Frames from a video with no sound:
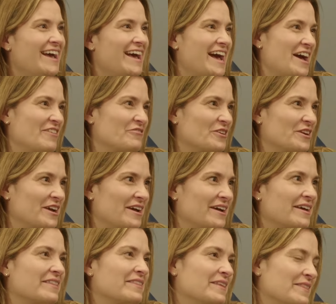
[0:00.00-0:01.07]
Africa,
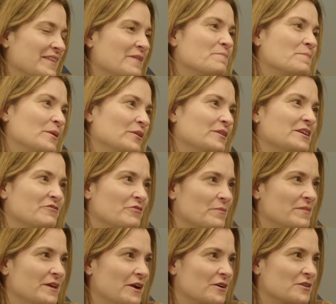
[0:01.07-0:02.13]
and then the ability
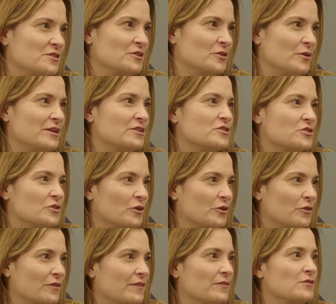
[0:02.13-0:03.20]
from there to
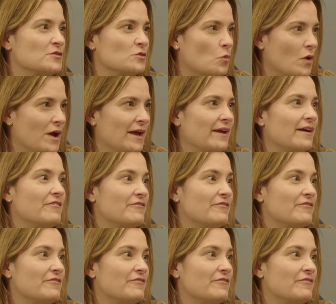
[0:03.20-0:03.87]
ensure that there's a way of